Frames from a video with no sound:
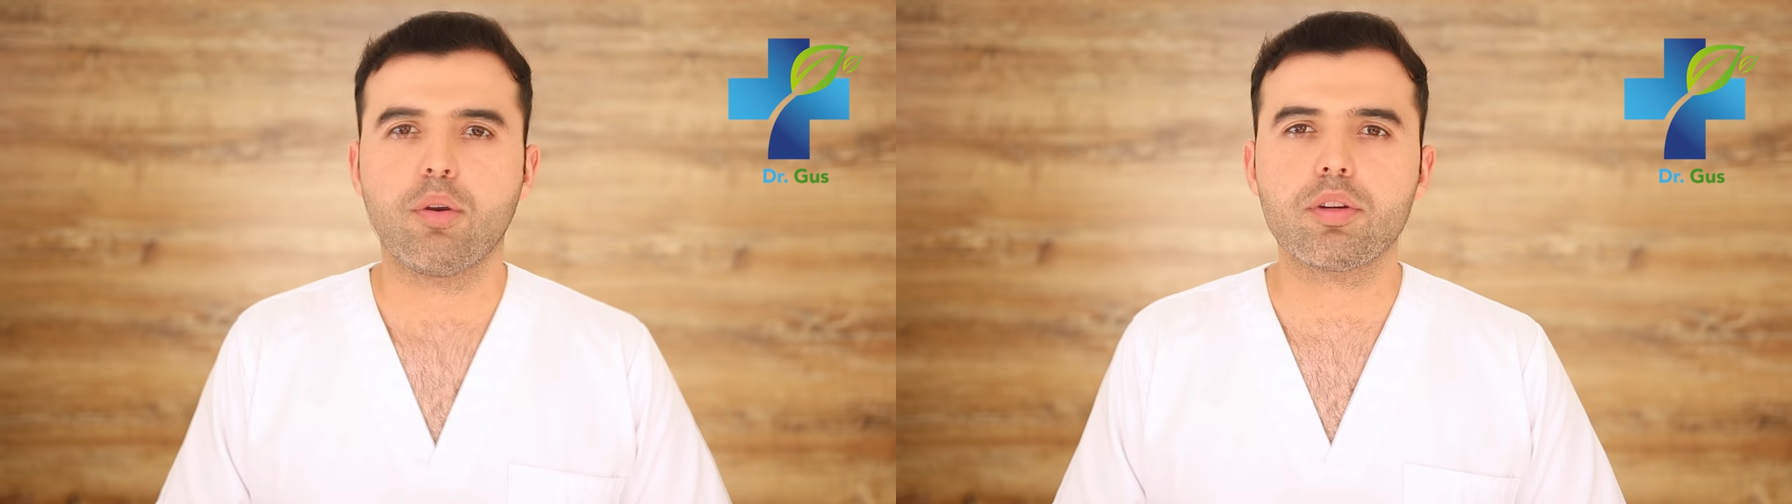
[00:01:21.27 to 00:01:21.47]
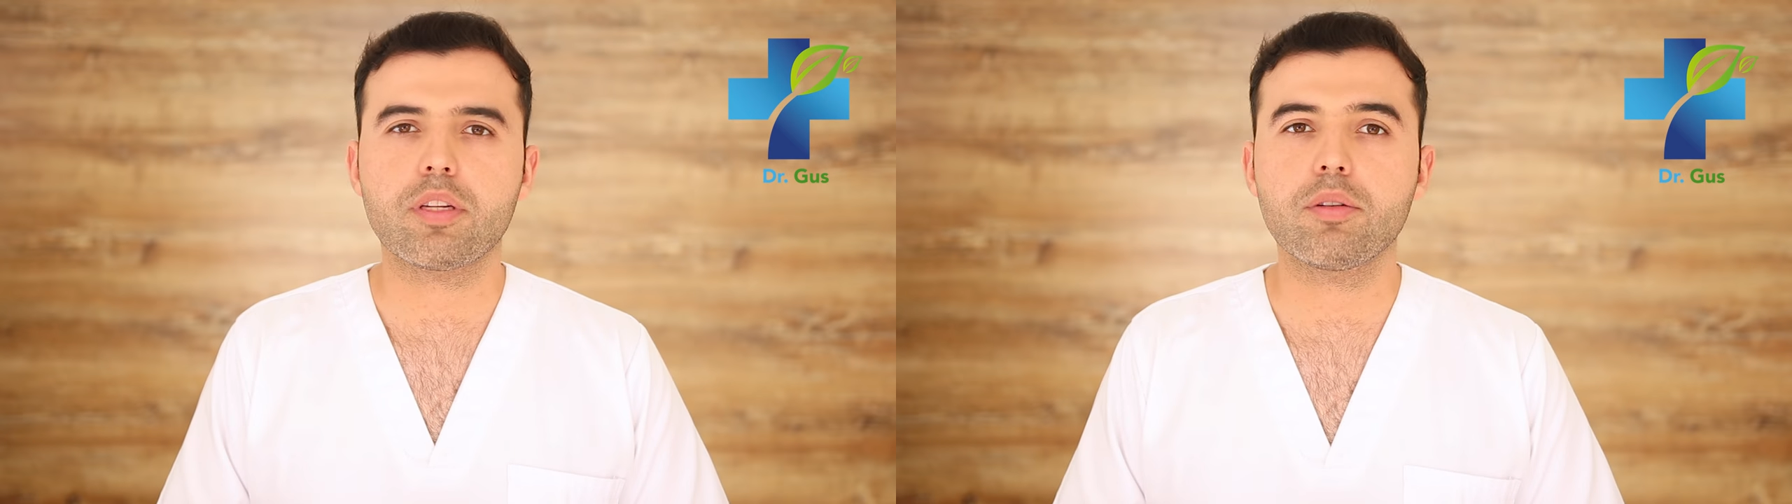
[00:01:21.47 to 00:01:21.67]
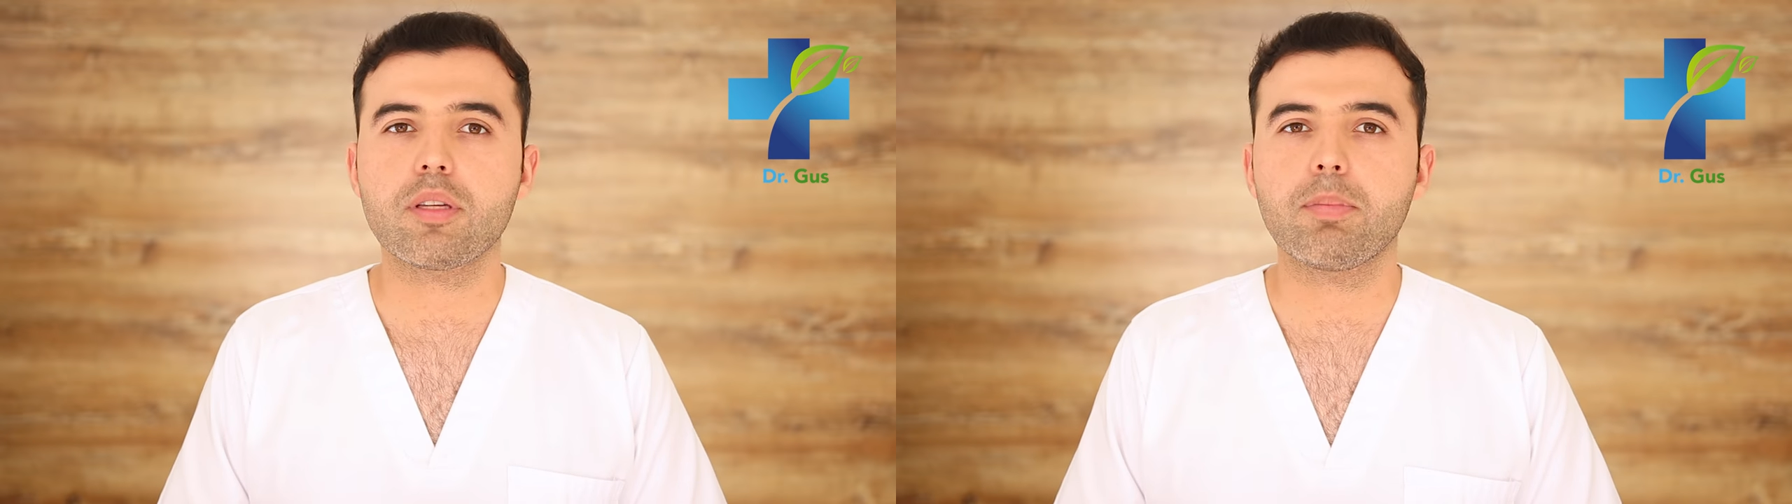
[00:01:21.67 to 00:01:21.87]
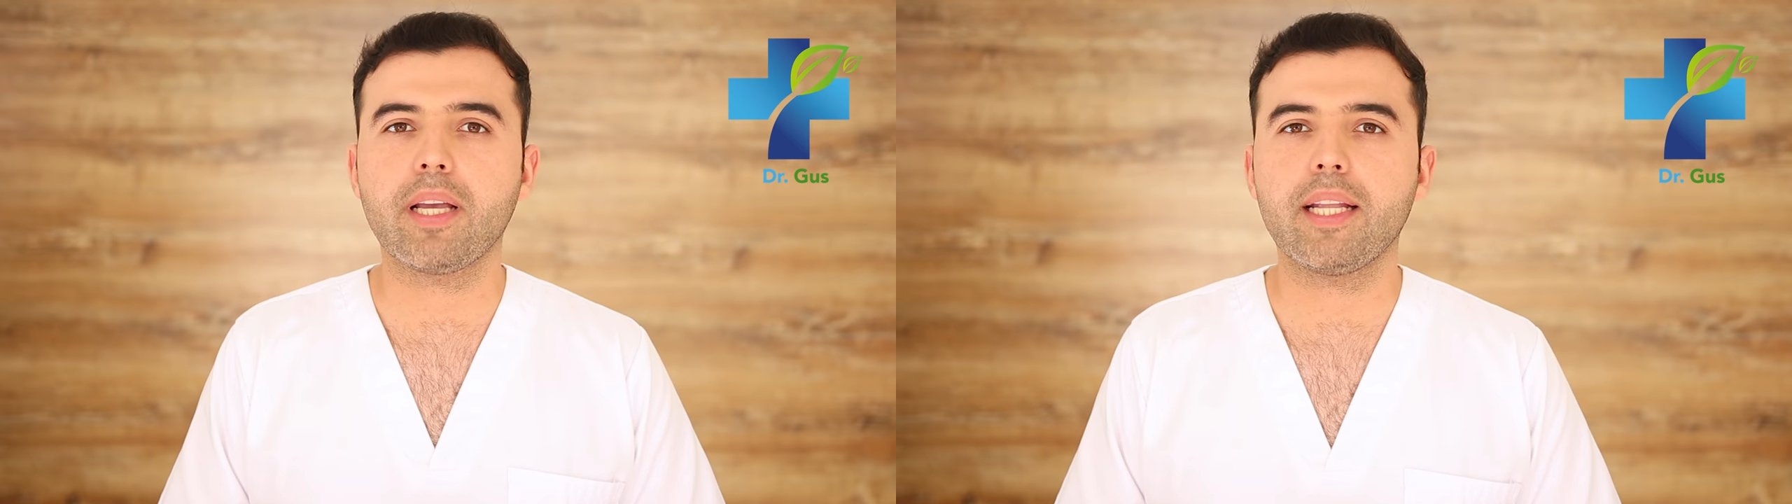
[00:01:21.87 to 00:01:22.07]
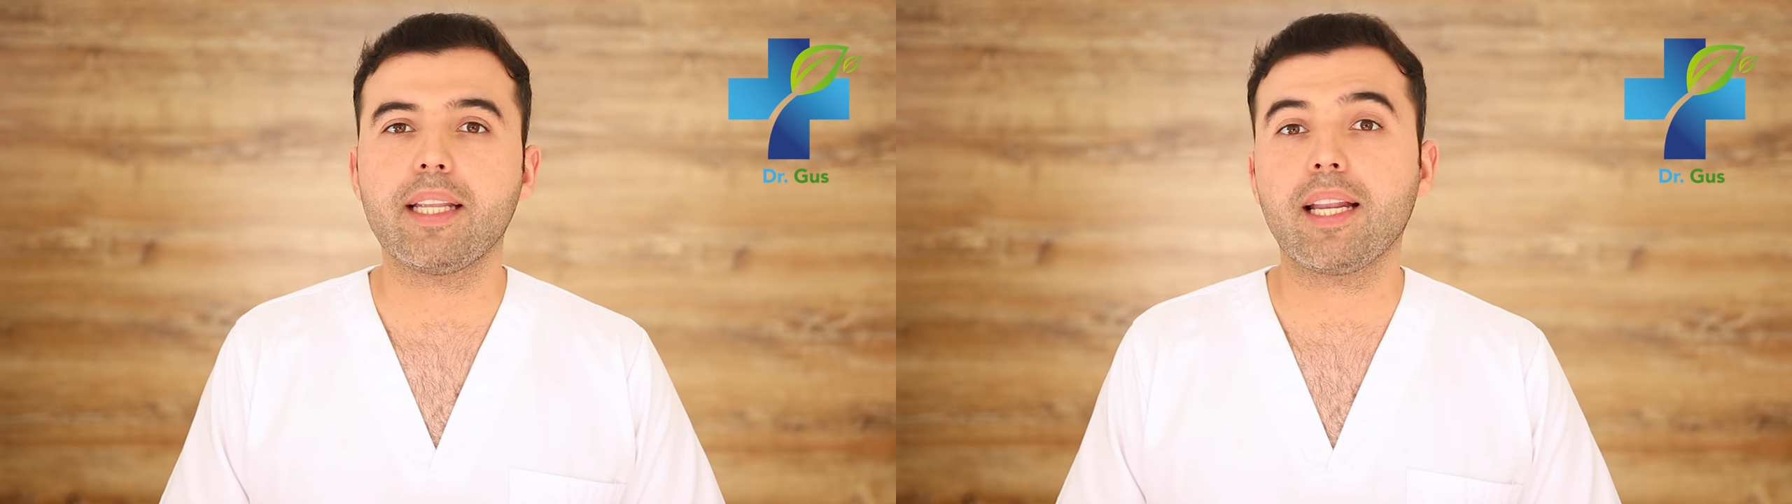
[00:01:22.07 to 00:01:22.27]
Horsetail is a
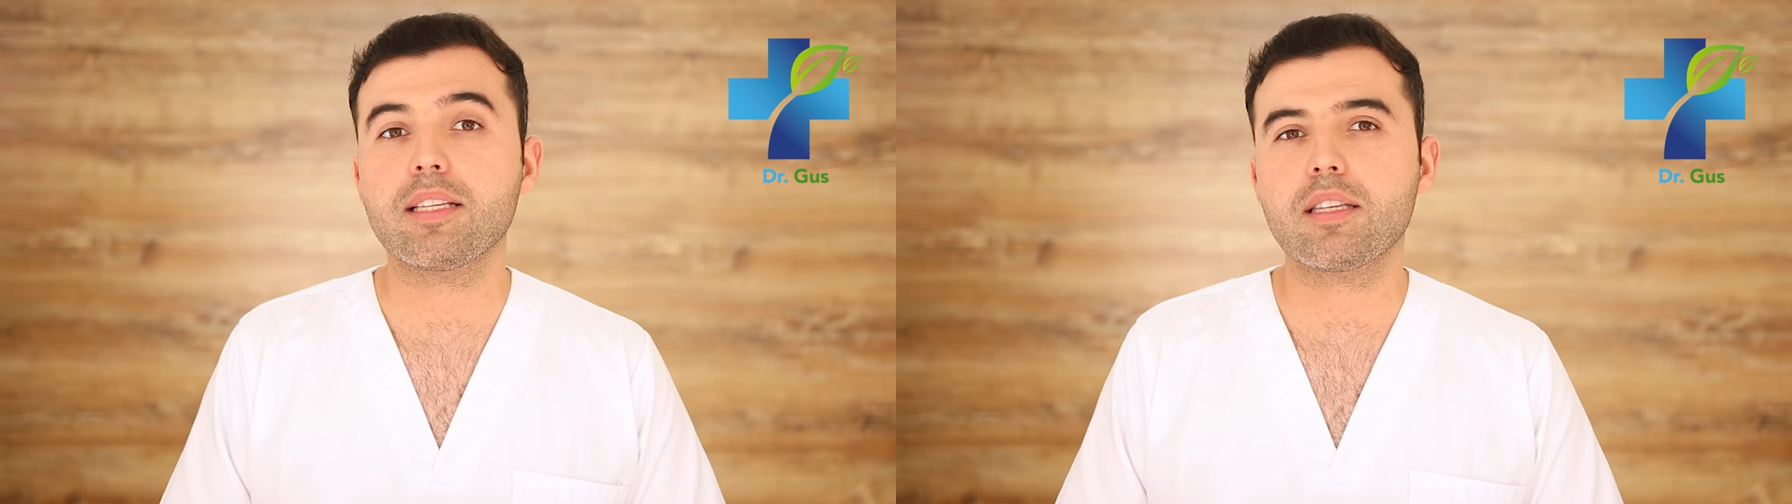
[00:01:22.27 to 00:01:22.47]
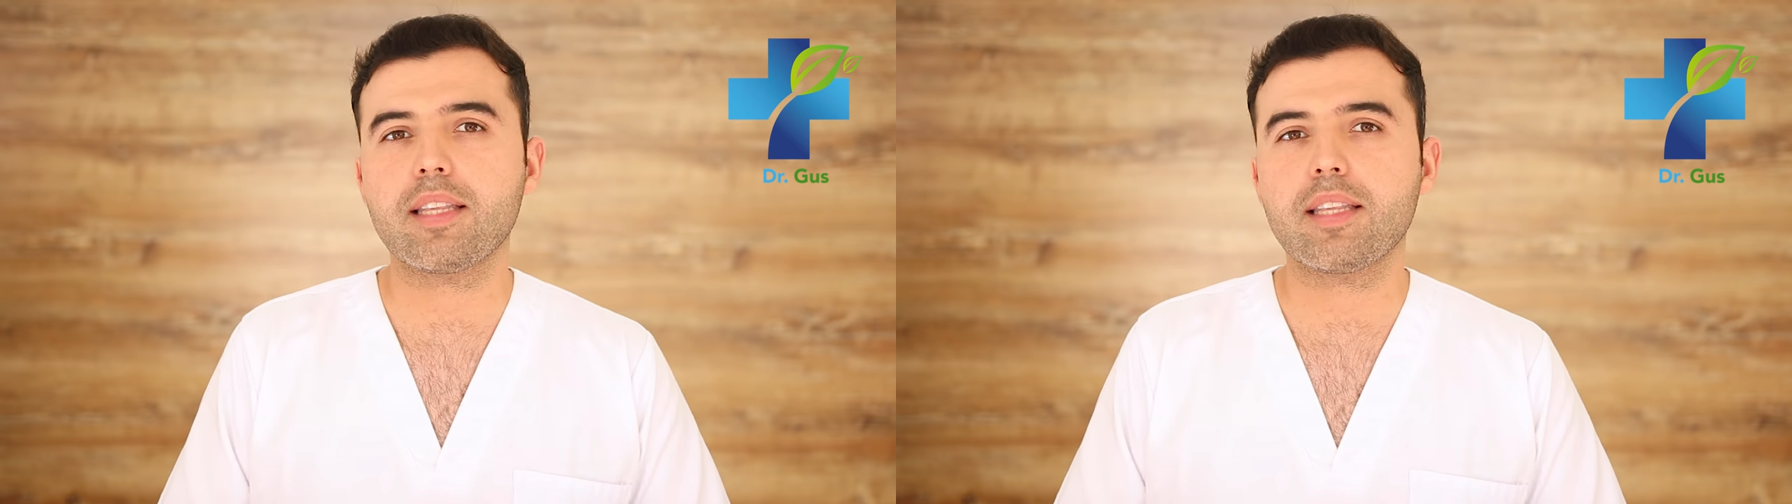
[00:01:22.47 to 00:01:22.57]
plant that has